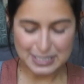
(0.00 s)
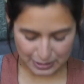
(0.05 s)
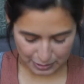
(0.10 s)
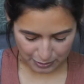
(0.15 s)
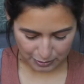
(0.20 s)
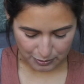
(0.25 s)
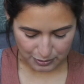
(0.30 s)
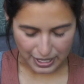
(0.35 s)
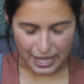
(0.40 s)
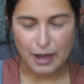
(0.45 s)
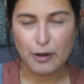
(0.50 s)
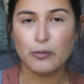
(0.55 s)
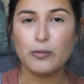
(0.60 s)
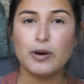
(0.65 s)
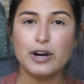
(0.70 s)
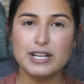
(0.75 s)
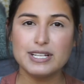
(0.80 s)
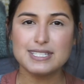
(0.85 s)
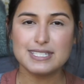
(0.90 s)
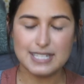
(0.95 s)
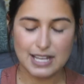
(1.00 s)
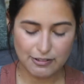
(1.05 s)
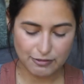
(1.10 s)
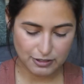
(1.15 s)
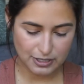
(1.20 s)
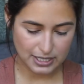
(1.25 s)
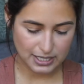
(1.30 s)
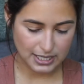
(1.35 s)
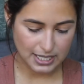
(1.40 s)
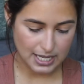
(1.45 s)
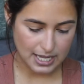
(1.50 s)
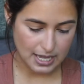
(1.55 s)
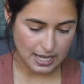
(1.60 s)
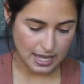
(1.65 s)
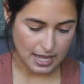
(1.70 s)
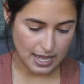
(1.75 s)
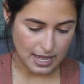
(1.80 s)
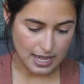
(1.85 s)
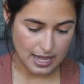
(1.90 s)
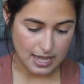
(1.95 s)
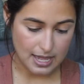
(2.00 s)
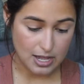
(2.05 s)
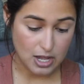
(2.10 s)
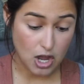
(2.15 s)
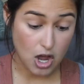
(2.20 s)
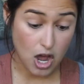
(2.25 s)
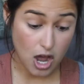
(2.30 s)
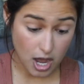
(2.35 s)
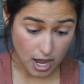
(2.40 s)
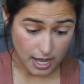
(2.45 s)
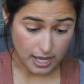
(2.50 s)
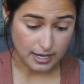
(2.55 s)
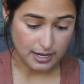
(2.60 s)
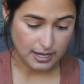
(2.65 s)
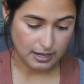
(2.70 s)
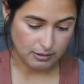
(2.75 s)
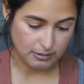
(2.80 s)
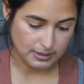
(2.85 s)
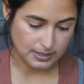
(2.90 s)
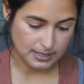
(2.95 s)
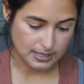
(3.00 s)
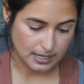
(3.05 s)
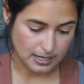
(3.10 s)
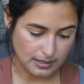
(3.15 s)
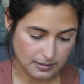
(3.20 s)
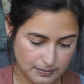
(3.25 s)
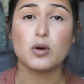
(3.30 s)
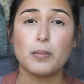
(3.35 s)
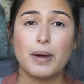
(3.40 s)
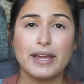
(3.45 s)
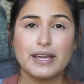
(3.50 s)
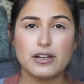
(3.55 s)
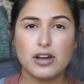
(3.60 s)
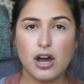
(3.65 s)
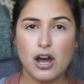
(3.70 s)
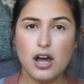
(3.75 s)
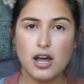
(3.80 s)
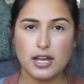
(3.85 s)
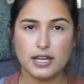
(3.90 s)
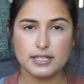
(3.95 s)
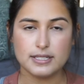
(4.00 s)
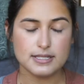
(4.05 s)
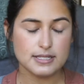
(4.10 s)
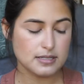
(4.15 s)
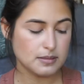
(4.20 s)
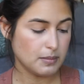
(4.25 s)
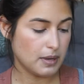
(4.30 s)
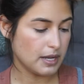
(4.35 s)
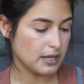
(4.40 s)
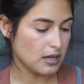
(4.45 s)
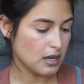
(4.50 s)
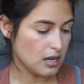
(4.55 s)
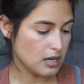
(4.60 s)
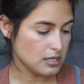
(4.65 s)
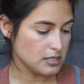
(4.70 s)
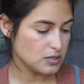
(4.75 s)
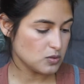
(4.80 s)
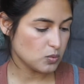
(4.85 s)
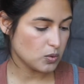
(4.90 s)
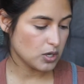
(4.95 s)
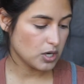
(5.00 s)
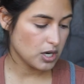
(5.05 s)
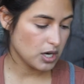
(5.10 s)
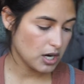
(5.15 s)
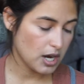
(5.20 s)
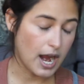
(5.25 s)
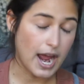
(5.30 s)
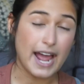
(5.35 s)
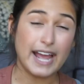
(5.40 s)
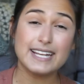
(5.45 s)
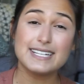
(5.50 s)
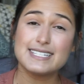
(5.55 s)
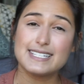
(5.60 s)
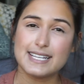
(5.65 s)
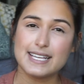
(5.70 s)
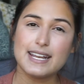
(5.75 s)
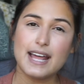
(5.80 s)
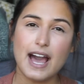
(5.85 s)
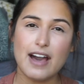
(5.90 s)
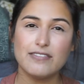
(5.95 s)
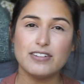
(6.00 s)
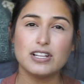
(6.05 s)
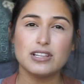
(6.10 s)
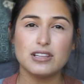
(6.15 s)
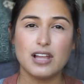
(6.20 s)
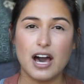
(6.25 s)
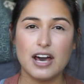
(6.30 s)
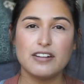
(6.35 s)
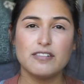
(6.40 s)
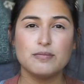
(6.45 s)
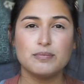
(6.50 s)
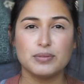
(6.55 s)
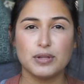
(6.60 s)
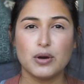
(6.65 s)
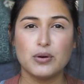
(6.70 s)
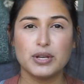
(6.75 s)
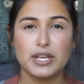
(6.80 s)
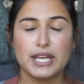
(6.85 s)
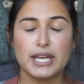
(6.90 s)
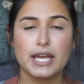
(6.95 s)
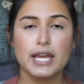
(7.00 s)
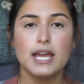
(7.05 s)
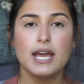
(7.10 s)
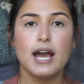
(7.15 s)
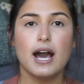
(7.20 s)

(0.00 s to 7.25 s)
So that was definitely a con, I would say. My cons were I did have a lot of bloating.